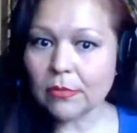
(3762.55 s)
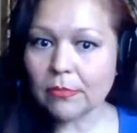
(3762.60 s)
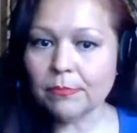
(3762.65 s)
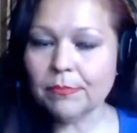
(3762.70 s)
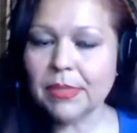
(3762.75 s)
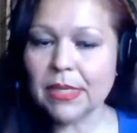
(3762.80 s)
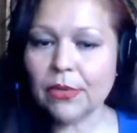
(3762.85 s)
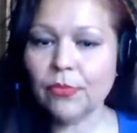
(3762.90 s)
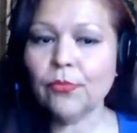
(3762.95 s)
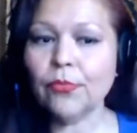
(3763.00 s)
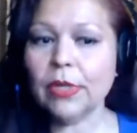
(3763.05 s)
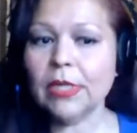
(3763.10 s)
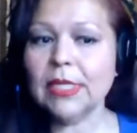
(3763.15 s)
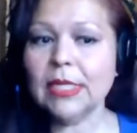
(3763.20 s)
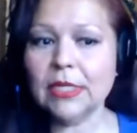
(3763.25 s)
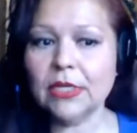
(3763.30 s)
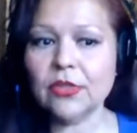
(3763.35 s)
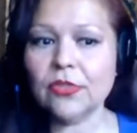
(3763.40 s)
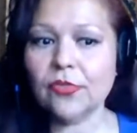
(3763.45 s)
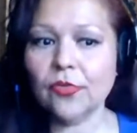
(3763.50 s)
Be really
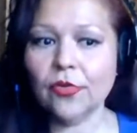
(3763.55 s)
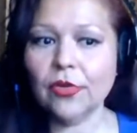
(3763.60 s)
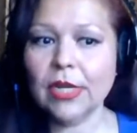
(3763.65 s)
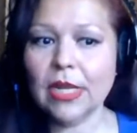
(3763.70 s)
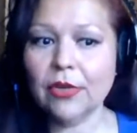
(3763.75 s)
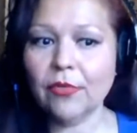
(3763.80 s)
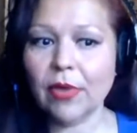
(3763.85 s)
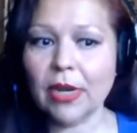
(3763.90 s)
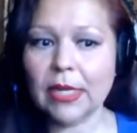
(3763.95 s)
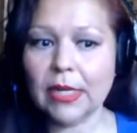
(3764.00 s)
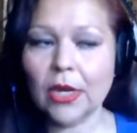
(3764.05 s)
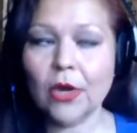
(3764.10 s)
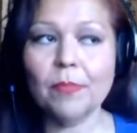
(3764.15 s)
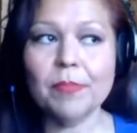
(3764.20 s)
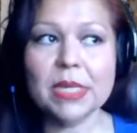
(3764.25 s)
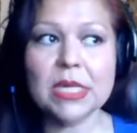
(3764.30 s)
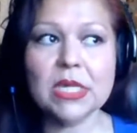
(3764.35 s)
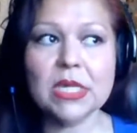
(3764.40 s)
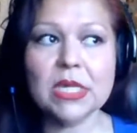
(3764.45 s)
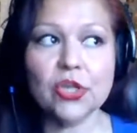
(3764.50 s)
discerning right now
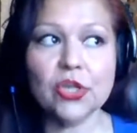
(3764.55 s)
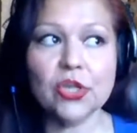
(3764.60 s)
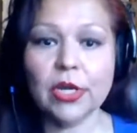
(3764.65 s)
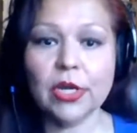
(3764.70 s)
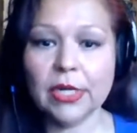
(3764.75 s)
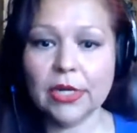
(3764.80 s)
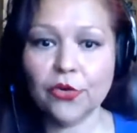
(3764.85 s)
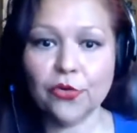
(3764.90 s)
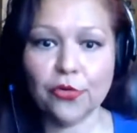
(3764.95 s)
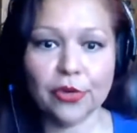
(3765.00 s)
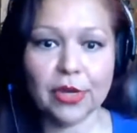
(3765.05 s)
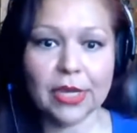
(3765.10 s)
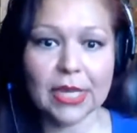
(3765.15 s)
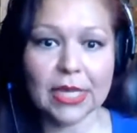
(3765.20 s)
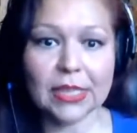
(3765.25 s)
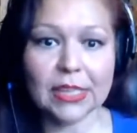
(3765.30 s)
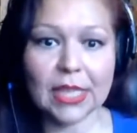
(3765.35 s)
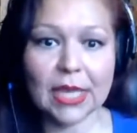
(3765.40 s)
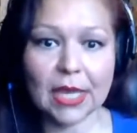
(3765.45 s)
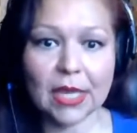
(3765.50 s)
because you're going to
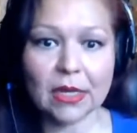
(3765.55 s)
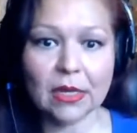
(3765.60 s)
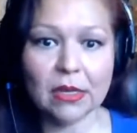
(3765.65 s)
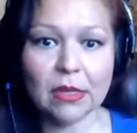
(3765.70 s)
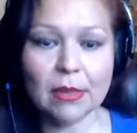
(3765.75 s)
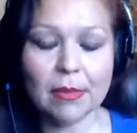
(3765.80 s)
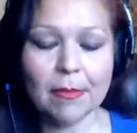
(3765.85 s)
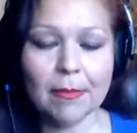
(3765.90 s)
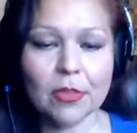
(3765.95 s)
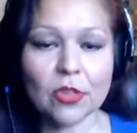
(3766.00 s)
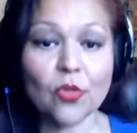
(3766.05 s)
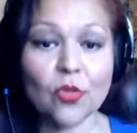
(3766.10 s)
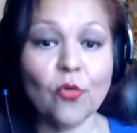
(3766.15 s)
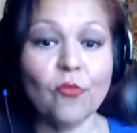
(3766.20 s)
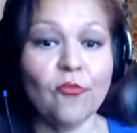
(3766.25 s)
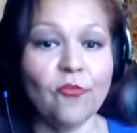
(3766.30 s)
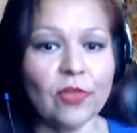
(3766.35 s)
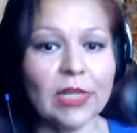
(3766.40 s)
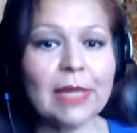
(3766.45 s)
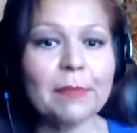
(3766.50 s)
create that. So
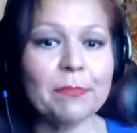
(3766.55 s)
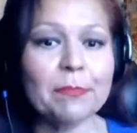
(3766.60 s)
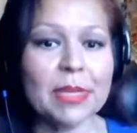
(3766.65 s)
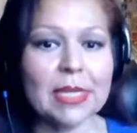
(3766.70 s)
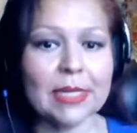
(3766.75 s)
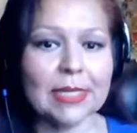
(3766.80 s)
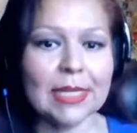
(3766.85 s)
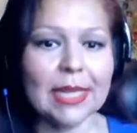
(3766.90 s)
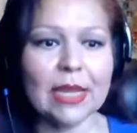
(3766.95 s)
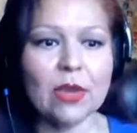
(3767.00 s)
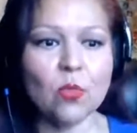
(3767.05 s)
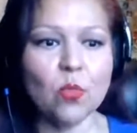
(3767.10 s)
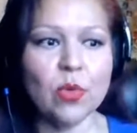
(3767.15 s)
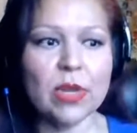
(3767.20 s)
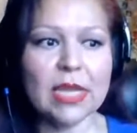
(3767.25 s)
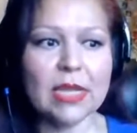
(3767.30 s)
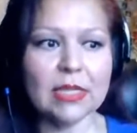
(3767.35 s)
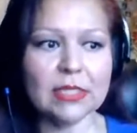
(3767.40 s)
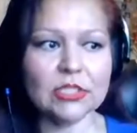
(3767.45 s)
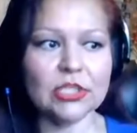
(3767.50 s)
flip it. Like
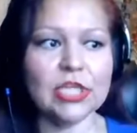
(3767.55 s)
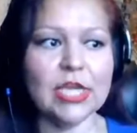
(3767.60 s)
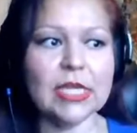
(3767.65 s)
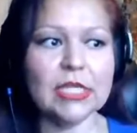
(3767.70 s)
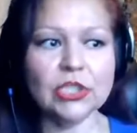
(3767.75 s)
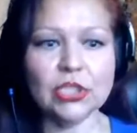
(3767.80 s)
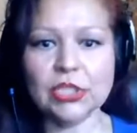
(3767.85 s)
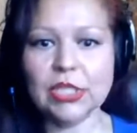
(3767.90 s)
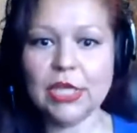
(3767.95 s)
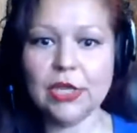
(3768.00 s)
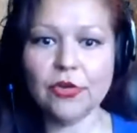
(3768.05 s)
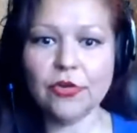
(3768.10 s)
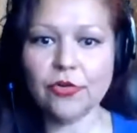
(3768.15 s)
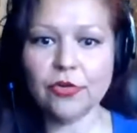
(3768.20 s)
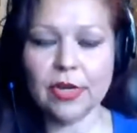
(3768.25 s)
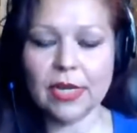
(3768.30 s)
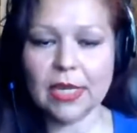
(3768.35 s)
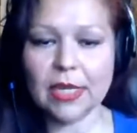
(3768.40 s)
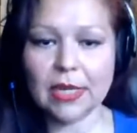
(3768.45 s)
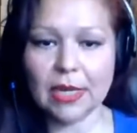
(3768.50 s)
we changed the
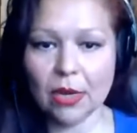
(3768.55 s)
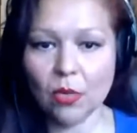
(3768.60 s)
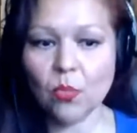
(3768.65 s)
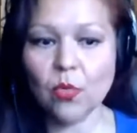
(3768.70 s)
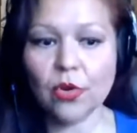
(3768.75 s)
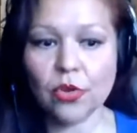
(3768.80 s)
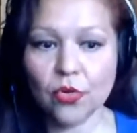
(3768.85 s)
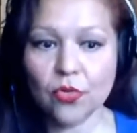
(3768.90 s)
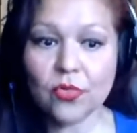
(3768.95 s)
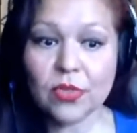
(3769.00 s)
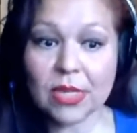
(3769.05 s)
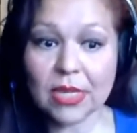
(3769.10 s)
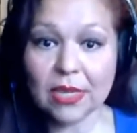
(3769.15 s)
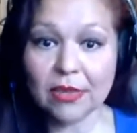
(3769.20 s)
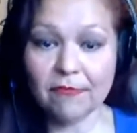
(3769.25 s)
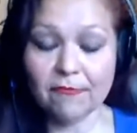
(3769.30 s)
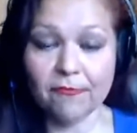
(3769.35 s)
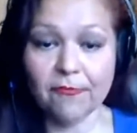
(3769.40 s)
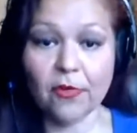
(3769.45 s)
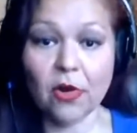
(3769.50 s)
internet and we're using
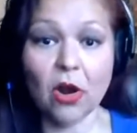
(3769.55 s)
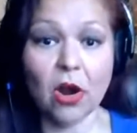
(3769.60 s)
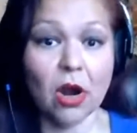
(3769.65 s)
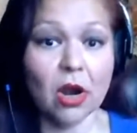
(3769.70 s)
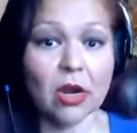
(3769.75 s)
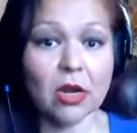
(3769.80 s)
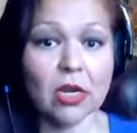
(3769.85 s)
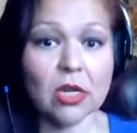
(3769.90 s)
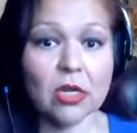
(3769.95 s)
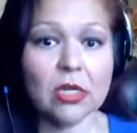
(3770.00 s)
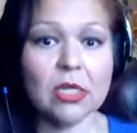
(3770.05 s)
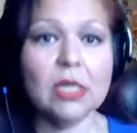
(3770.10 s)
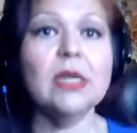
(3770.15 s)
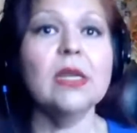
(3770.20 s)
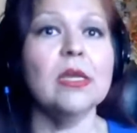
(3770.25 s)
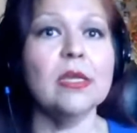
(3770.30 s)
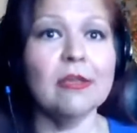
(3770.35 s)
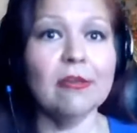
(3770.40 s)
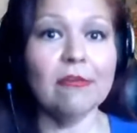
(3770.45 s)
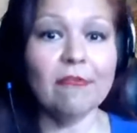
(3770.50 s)
it for our good.
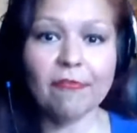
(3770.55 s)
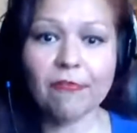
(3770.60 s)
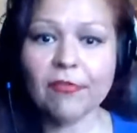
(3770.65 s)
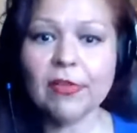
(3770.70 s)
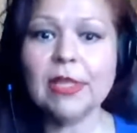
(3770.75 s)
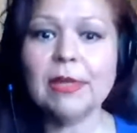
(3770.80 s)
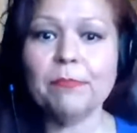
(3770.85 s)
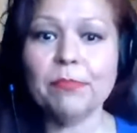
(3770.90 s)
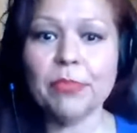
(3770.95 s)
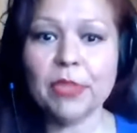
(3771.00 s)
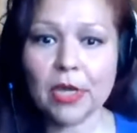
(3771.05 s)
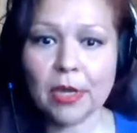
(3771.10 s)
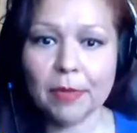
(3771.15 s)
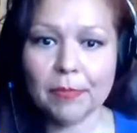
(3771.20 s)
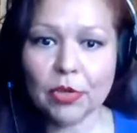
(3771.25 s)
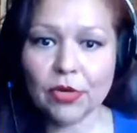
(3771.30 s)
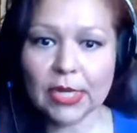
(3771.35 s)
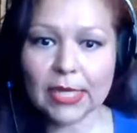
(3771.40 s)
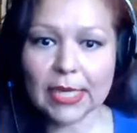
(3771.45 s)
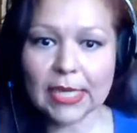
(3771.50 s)
Flip the
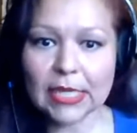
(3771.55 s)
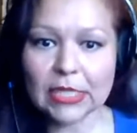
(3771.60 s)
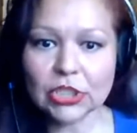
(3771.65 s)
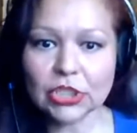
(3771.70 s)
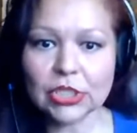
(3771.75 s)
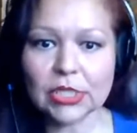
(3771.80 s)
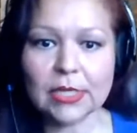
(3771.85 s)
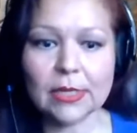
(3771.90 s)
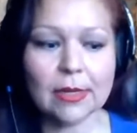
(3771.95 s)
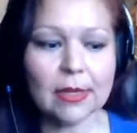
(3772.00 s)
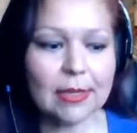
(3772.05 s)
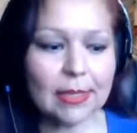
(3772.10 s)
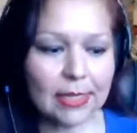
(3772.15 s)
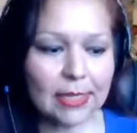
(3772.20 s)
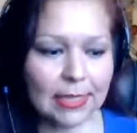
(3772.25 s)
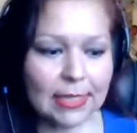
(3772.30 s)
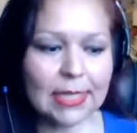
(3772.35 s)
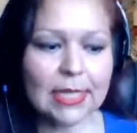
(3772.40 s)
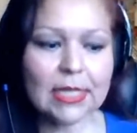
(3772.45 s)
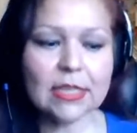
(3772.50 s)
communication.
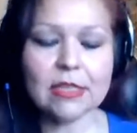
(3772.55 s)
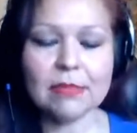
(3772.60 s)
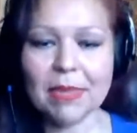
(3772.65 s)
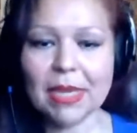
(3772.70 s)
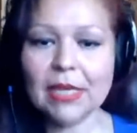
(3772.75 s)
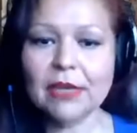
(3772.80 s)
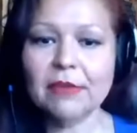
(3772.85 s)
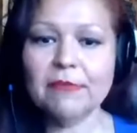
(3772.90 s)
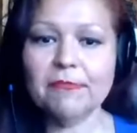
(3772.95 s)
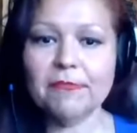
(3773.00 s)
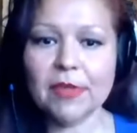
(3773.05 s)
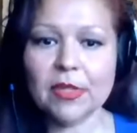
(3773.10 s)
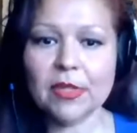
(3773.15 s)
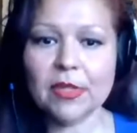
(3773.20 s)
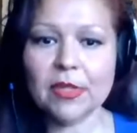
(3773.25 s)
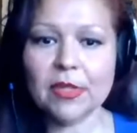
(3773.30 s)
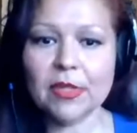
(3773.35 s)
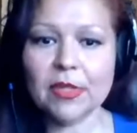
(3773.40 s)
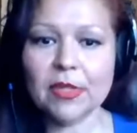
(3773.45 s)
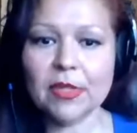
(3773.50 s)
Let's manifest
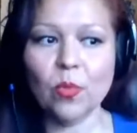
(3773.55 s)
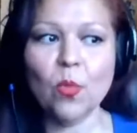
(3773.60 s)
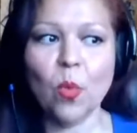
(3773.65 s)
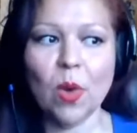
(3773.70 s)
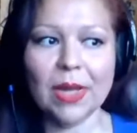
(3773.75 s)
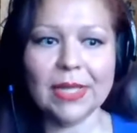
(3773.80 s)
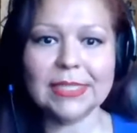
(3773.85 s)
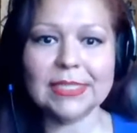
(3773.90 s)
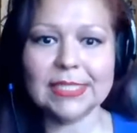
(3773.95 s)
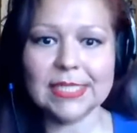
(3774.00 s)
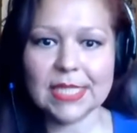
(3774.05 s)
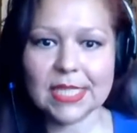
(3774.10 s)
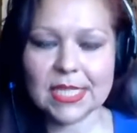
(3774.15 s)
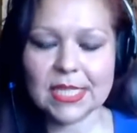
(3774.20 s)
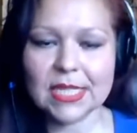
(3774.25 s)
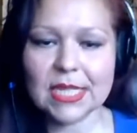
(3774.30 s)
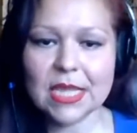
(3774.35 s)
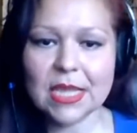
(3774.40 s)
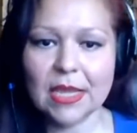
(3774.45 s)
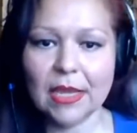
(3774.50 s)
what we want
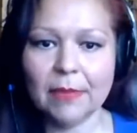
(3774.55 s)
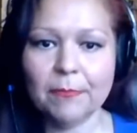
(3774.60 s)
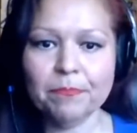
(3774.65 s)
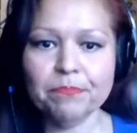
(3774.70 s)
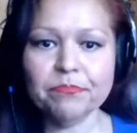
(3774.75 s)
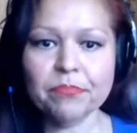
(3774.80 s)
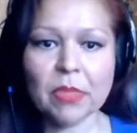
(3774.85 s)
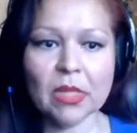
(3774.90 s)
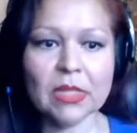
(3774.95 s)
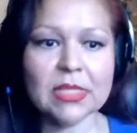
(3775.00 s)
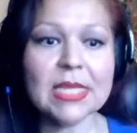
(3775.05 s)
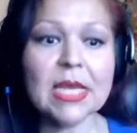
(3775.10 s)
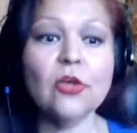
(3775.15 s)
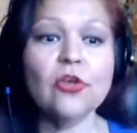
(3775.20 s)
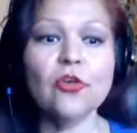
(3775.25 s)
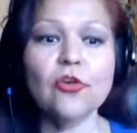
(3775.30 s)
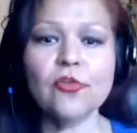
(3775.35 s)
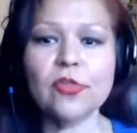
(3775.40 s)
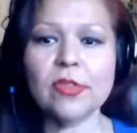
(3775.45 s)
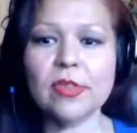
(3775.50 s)
to see.
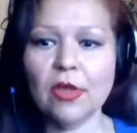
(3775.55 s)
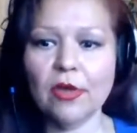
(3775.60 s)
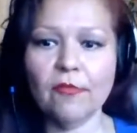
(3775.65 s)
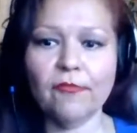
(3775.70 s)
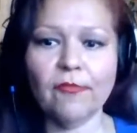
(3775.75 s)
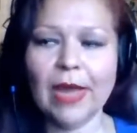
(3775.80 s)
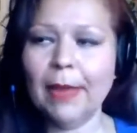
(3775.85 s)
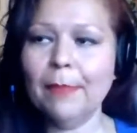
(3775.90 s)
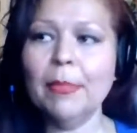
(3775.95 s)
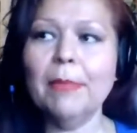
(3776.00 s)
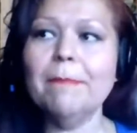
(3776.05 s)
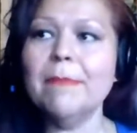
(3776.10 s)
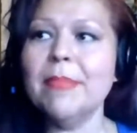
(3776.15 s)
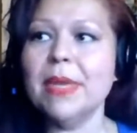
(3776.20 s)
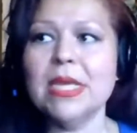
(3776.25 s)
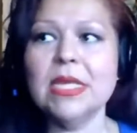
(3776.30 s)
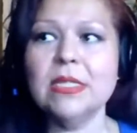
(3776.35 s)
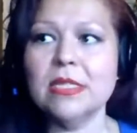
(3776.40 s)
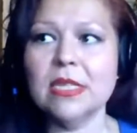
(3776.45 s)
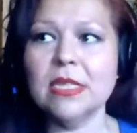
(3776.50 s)
Tell yourself, I'm
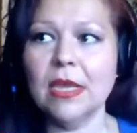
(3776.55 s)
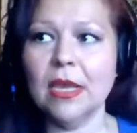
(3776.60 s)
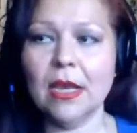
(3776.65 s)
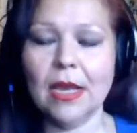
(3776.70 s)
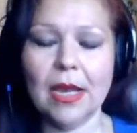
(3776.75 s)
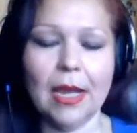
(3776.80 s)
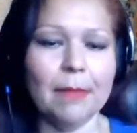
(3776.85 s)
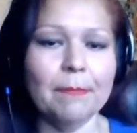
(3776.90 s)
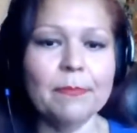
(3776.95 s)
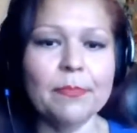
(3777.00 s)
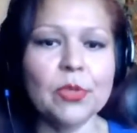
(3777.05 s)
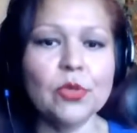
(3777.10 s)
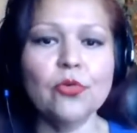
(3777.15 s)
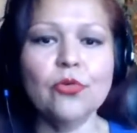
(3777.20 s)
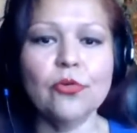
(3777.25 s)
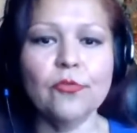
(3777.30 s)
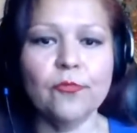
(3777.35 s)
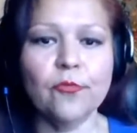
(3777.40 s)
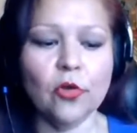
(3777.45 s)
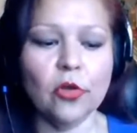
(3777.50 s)
amazing, I'm
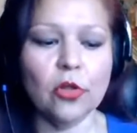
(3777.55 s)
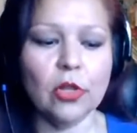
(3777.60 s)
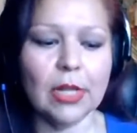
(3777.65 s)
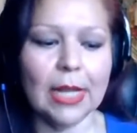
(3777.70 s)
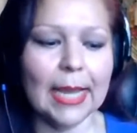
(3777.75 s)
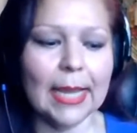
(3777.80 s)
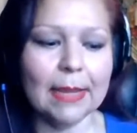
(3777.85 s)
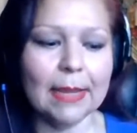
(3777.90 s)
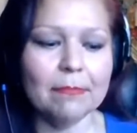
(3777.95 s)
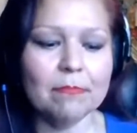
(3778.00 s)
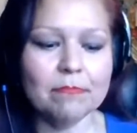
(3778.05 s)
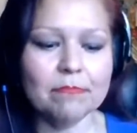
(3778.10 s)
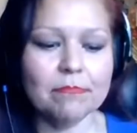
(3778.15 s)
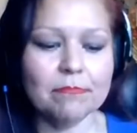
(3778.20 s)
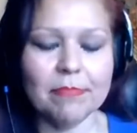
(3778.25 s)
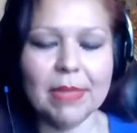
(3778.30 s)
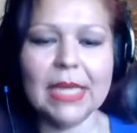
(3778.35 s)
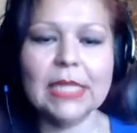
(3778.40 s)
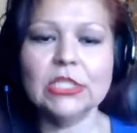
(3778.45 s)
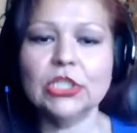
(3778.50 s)
beautiful, I'm
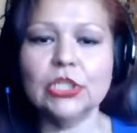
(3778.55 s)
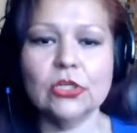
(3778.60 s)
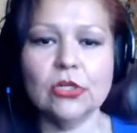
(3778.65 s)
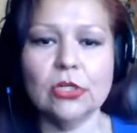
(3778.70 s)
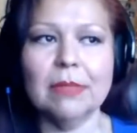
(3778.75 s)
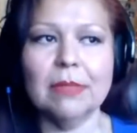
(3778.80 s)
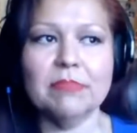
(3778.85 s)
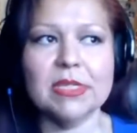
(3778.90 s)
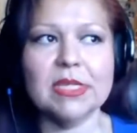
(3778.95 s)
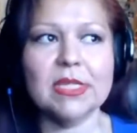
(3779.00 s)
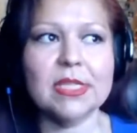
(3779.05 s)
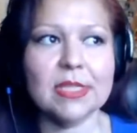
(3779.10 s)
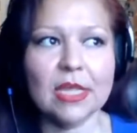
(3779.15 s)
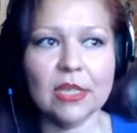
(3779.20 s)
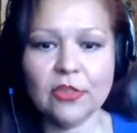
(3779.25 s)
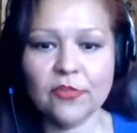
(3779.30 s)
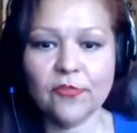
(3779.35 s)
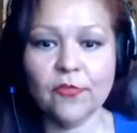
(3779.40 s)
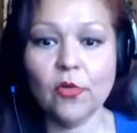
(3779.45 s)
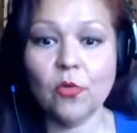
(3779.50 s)
magical, I'm successful.